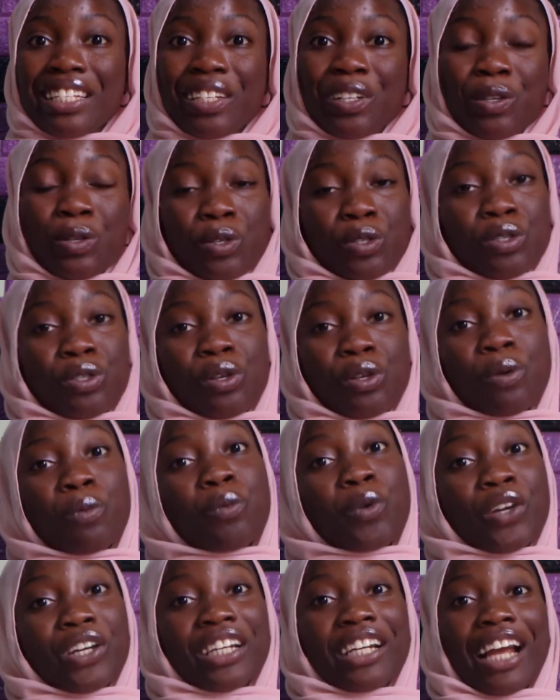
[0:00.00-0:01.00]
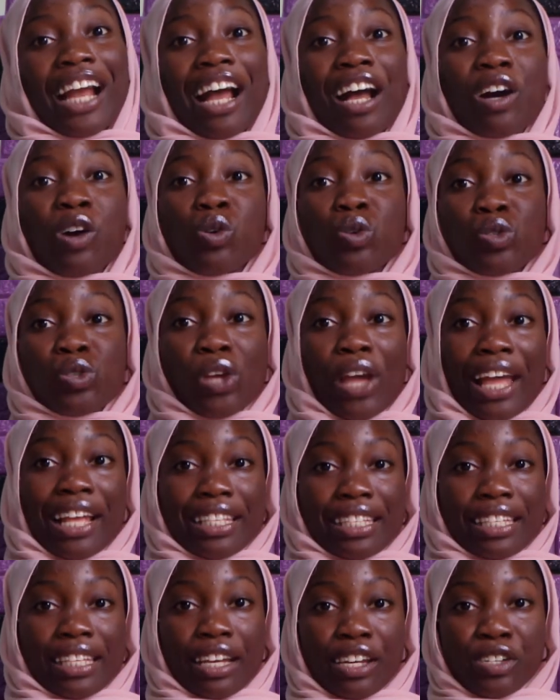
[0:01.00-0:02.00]
or someone can also
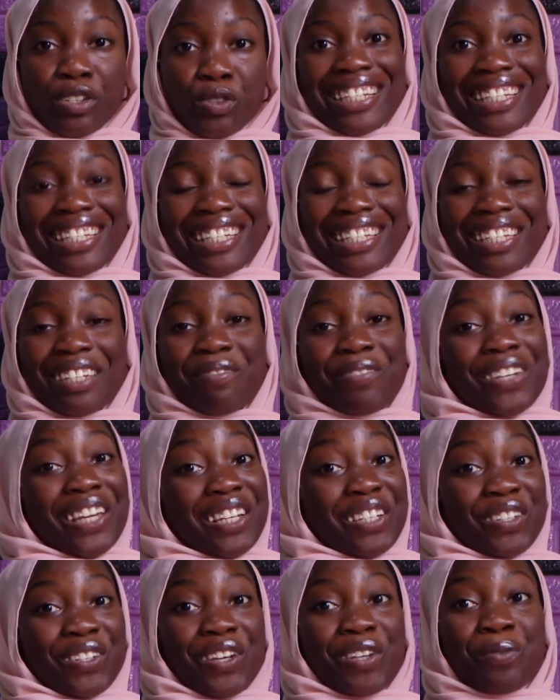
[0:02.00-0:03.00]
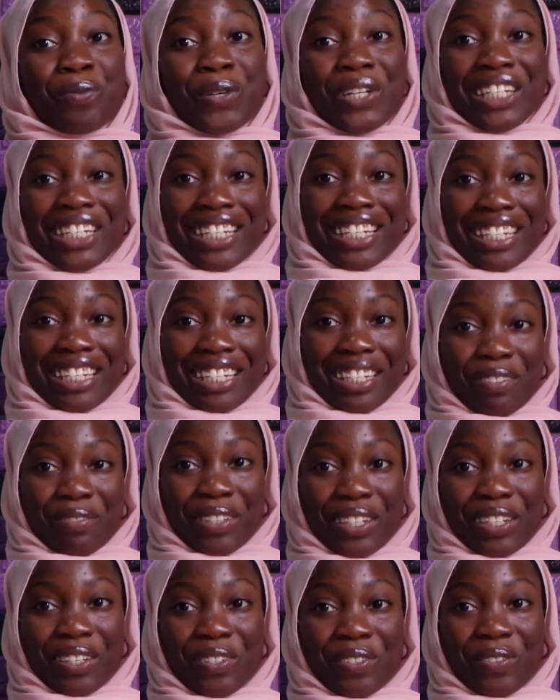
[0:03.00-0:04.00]
answer you. If you enjoyed watching this
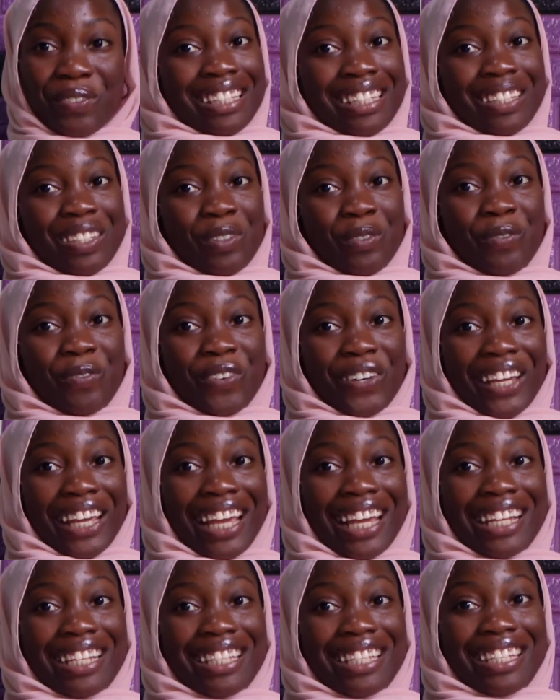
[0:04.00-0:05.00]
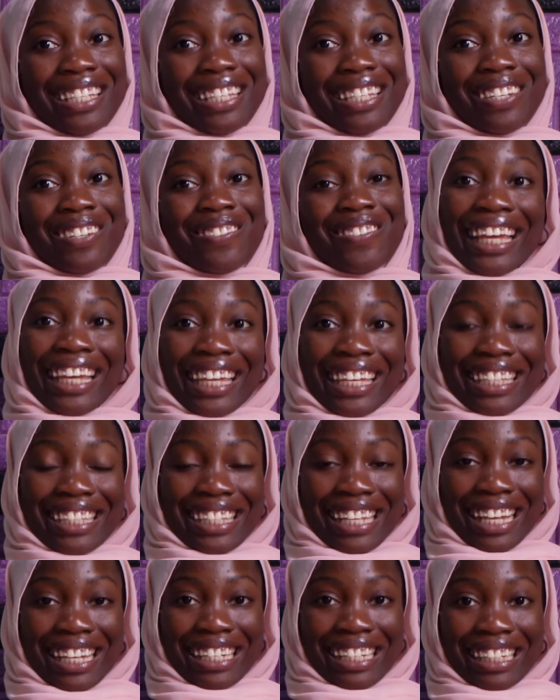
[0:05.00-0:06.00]
video, don't forget to hit
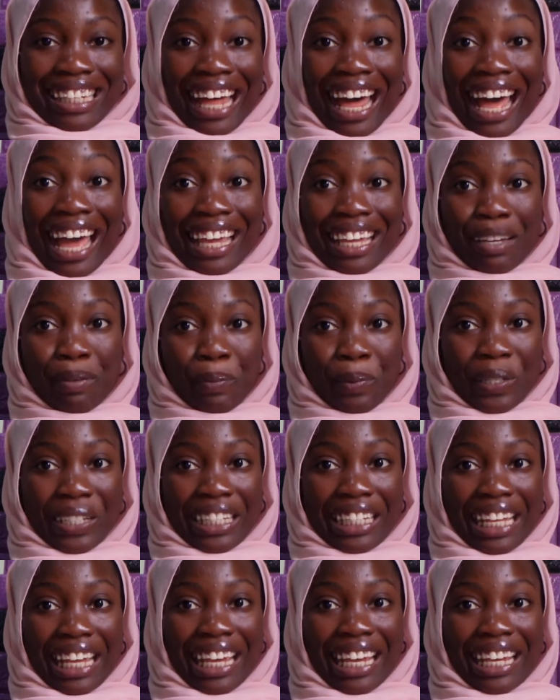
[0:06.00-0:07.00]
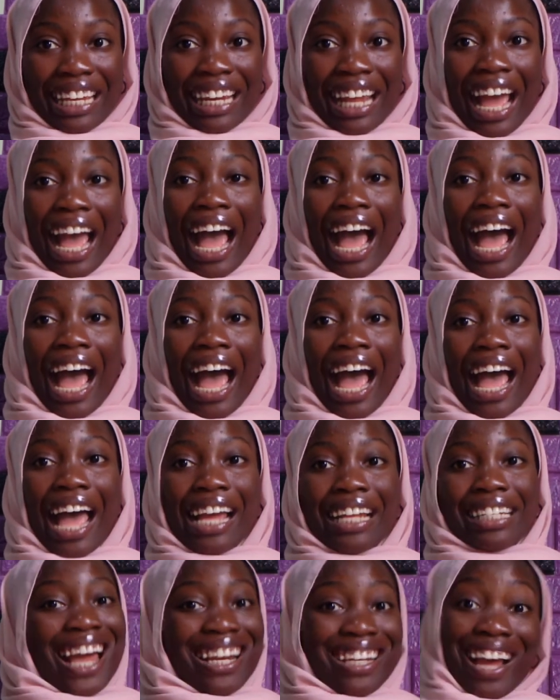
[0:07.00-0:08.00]
that like button,
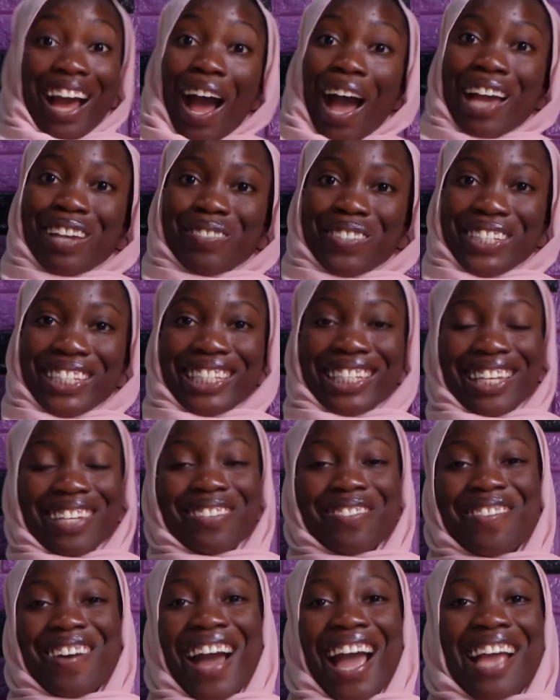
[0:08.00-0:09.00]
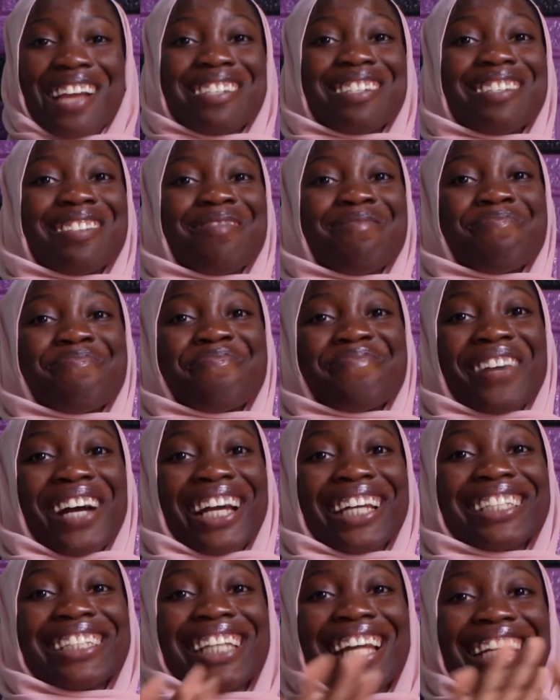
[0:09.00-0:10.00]
and I will see you in
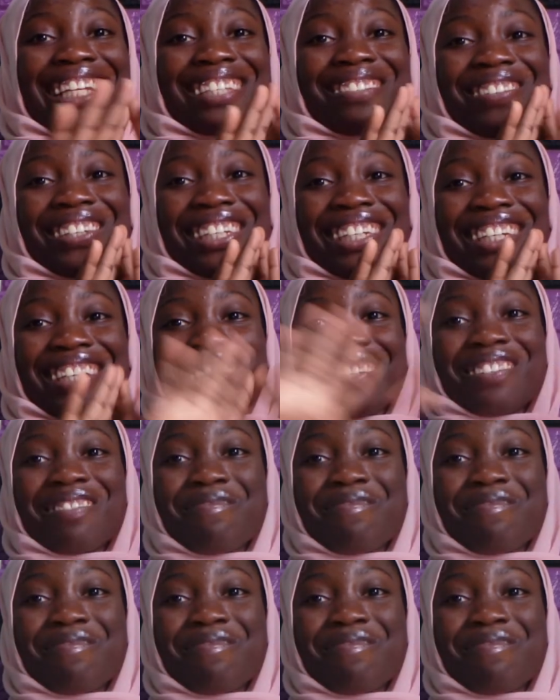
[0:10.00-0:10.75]
my next video.